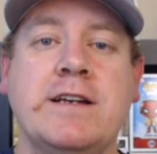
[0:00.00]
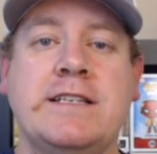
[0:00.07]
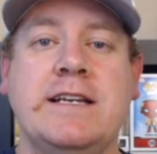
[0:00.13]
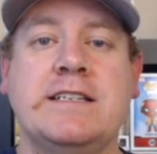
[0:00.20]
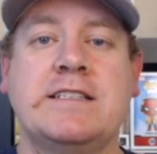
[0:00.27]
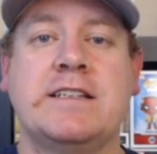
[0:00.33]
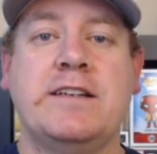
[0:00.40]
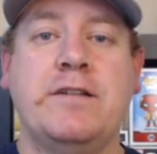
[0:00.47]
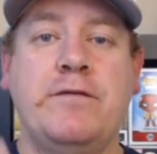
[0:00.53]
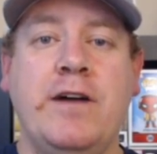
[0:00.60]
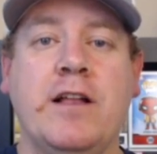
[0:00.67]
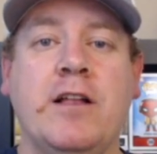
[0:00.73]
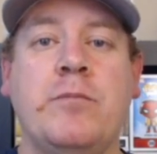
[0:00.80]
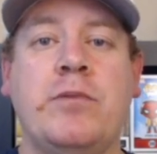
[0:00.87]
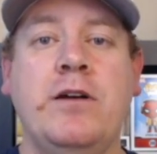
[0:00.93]
is to
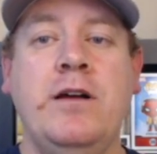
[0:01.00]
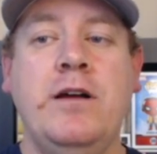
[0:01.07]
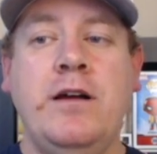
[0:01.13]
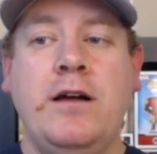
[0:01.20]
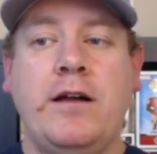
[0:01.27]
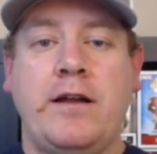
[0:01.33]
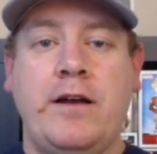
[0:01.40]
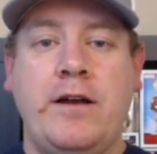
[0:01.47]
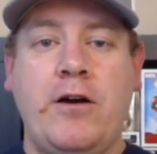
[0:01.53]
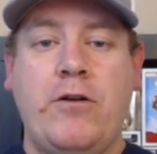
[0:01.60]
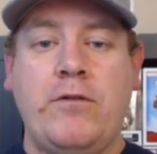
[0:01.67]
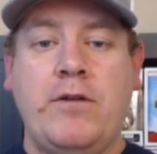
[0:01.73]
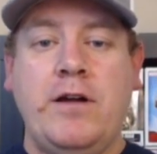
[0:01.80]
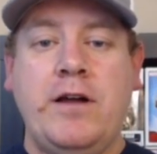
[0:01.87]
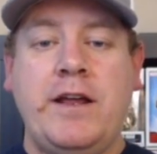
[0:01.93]
develop, you
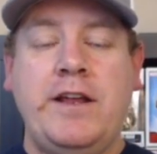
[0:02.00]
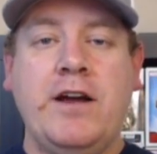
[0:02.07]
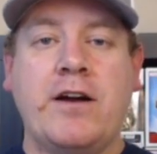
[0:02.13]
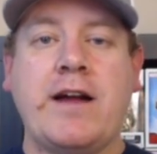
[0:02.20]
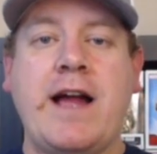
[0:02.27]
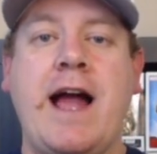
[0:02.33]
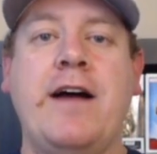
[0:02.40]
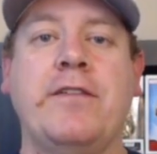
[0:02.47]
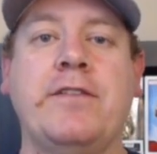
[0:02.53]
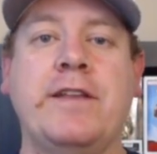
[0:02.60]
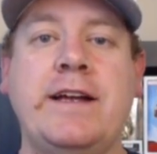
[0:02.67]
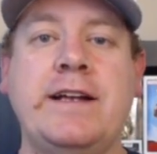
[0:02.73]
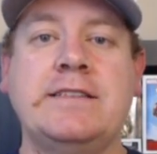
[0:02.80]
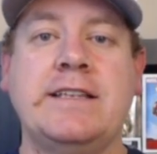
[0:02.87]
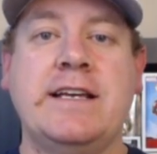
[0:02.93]
know, young
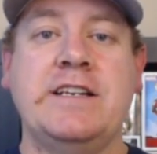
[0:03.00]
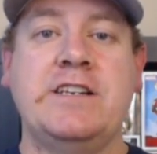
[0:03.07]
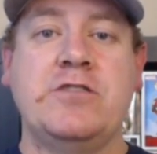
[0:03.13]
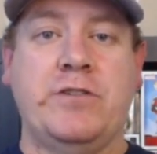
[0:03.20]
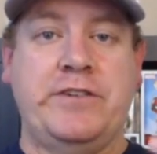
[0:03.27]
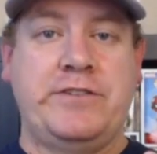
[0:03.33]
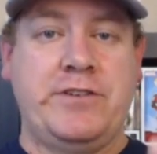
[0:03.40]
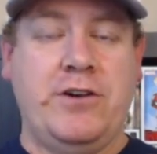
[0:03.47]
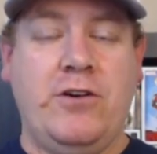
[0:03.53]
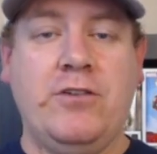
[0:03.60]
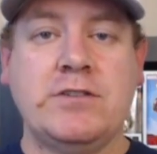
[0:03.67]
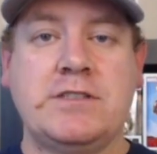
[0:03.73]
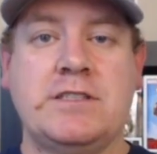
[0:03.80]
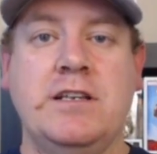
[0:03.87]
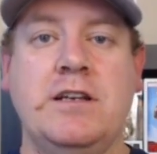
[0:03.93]
athletes into
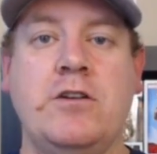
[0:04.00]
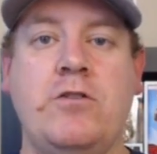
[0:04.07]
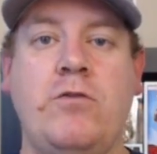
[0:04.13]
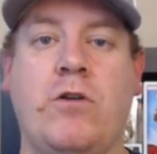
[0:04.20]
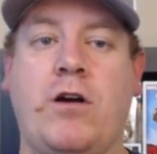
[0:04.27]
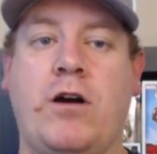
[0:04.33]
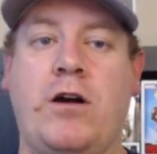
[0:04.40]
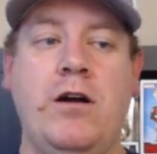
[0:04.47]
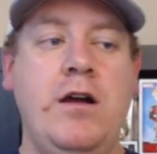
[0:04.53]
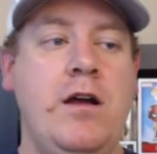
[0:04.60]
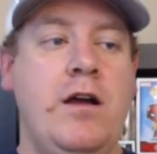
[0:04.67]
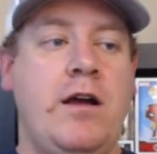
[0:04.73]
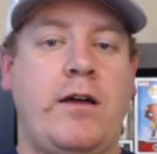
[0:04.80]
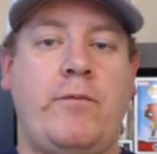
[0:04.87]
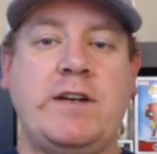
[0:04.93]
adults who are
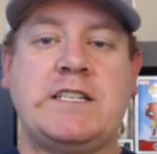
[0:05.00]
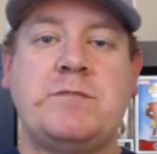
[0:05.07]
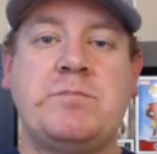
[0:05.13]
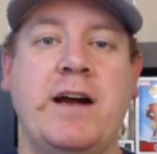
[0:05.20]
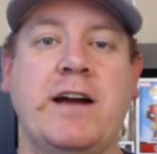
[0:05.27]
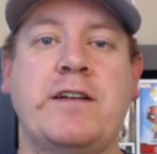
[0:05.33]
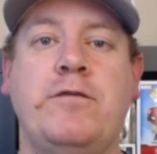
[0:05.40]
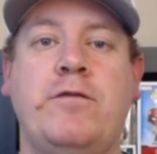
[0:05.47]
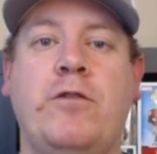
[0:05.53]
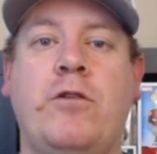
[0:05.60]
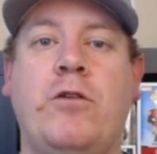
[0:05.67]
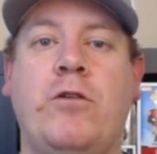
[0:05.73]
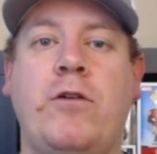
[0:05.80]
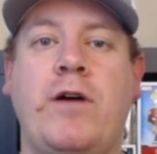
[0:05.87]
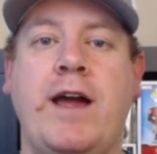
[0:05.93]

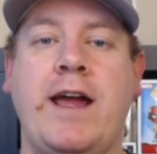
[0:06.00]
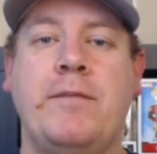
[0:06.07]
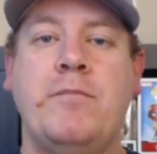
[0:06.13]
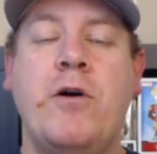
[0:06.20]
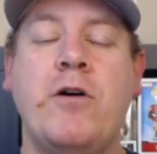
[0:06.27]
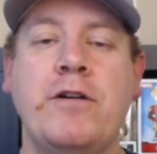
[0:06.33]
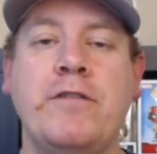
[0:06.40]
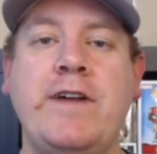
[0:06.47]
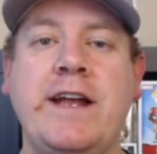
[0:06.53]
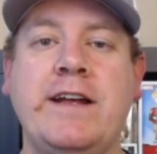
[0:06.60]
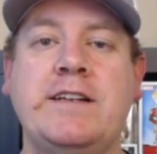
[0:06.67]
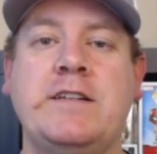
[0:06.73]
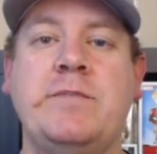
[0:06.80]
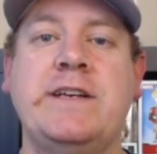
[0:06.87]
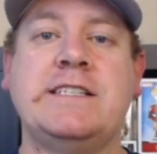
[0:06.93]
respectful and motivated
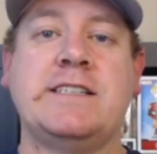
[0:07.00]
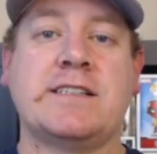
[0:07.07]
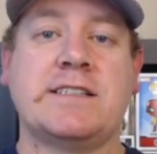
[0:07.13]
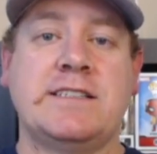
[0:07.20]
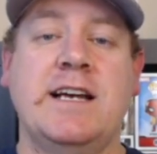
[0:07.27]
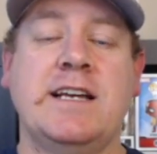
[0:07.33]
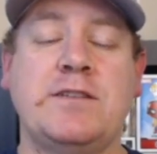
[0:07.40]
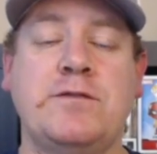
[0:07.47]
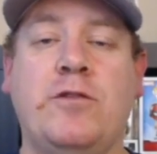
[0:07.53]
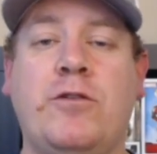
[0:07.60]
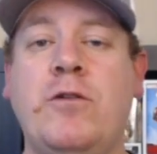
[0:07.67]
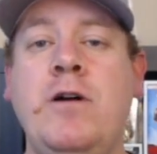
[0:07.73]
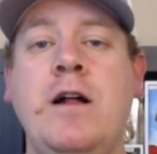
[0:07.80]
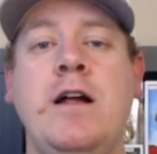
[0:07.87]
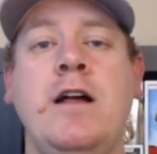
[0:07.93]
to be
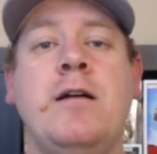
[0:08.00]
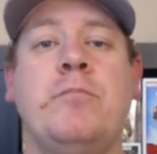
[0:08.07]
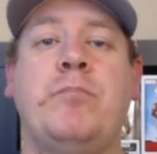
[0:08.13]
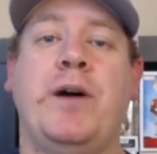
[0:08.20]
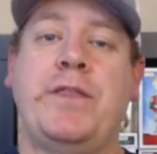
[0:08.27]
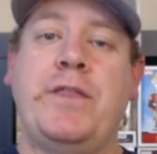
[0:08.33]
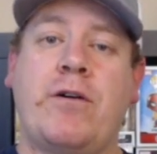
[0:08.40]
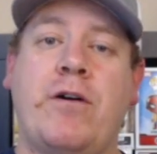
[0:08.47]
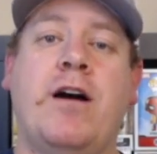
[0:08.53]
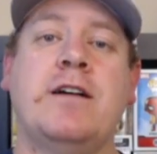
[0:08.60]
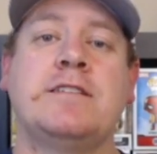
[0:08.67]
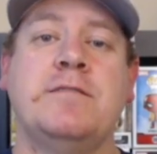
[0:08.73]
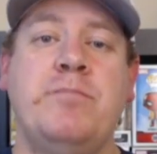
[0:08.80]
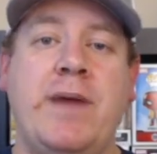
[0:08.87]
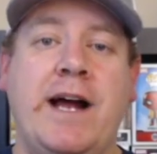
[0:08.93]
successful. But there are
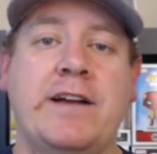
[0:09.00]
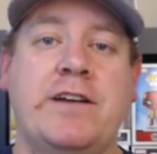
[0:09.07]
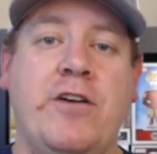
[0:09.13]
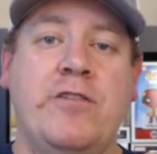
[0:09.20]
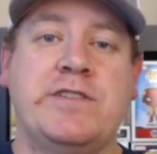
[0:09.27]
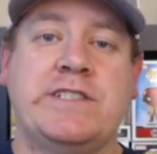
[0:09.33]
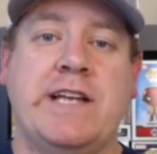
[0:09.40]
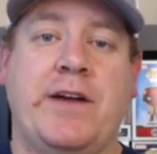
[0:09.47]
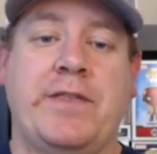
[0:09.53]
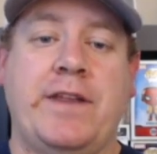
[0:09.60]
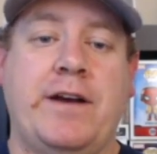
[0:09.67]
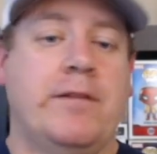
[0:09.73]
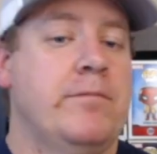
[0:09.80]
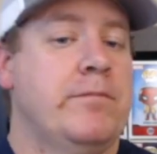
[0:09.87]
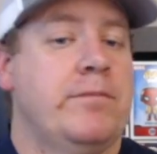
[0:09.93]
some bad coaches out
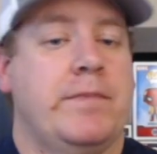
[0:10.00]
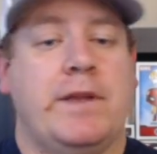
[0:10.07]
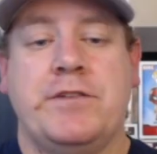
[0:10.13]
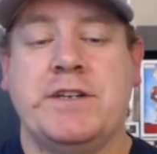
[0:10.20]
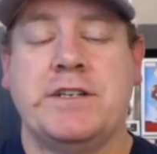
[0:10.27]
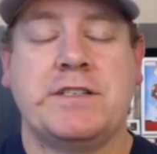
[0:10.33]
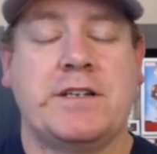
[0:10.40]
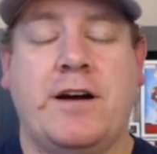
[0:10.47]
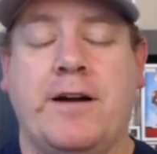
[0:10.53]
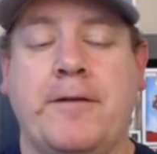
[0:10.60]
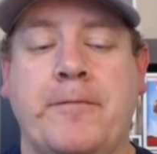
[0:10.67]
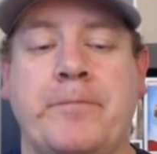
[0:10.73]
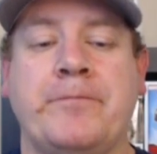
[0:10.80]
there. There just are.